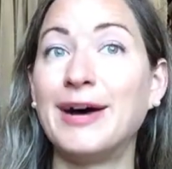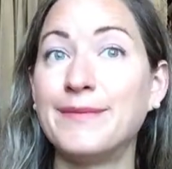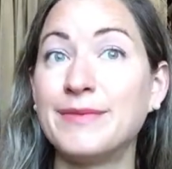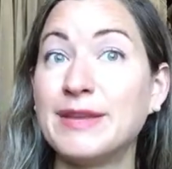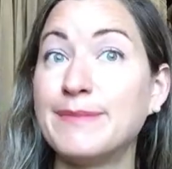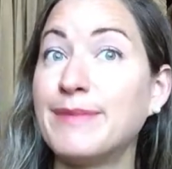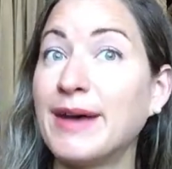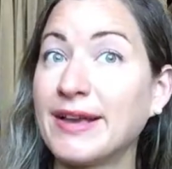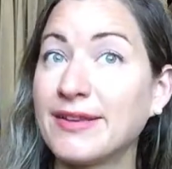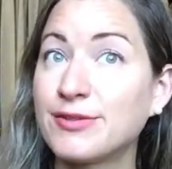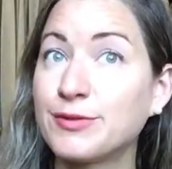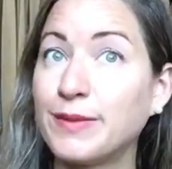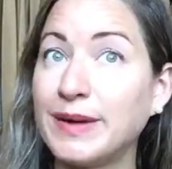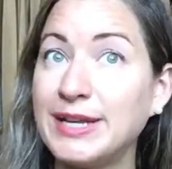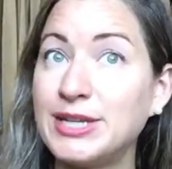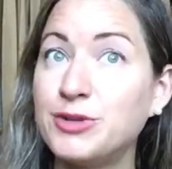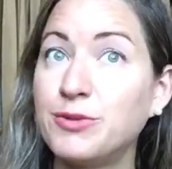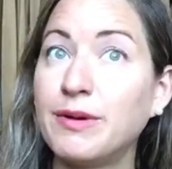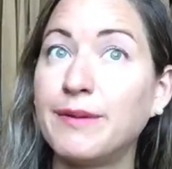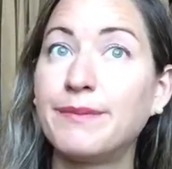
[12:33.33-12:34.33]
the best
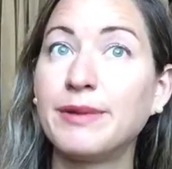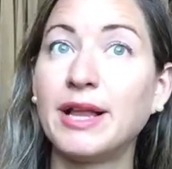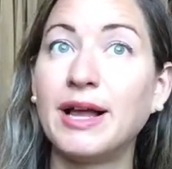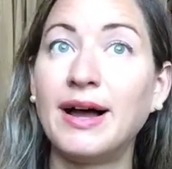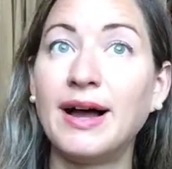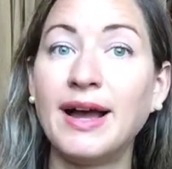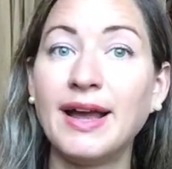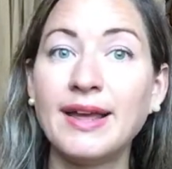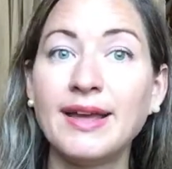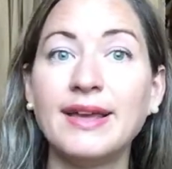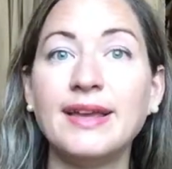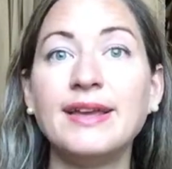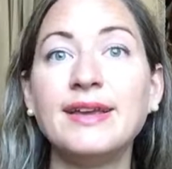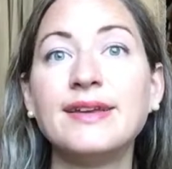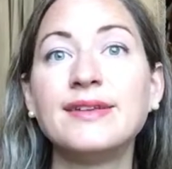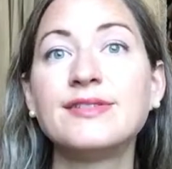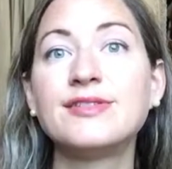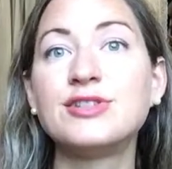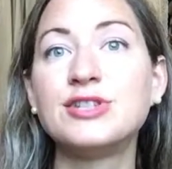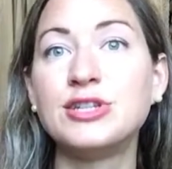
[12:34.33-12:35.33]
way to apply
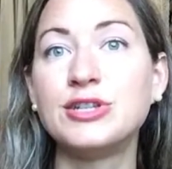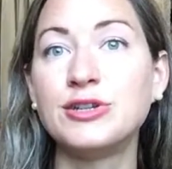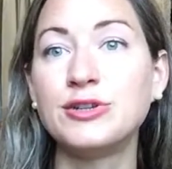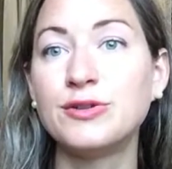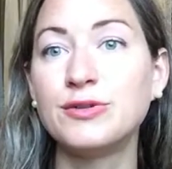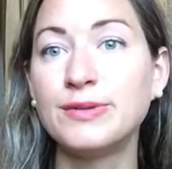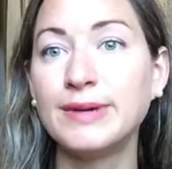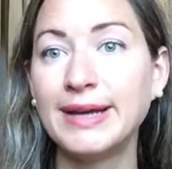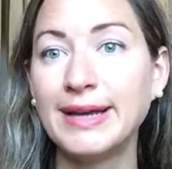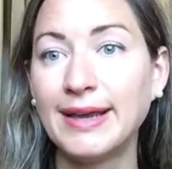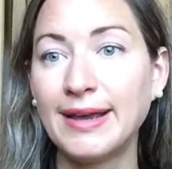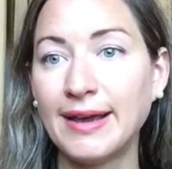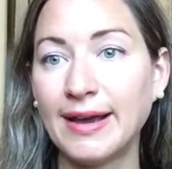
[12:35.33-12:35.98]
is to